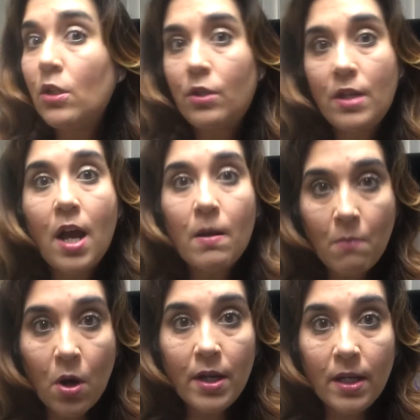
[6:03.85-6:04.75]
to learn how to
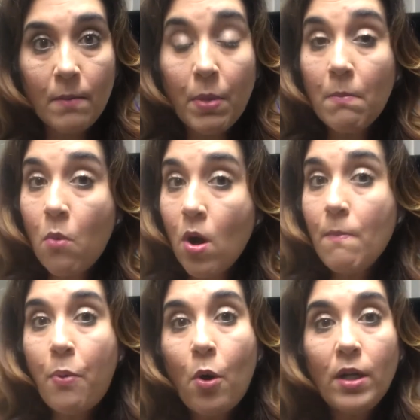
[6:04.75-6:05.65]
market, but more
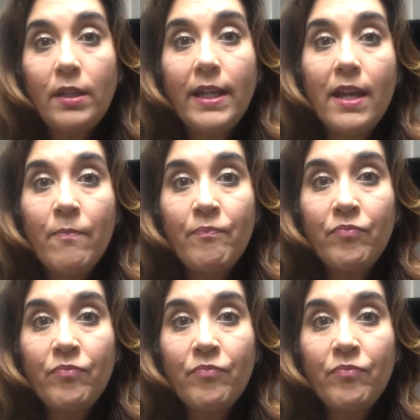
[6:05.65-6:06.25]
importantly,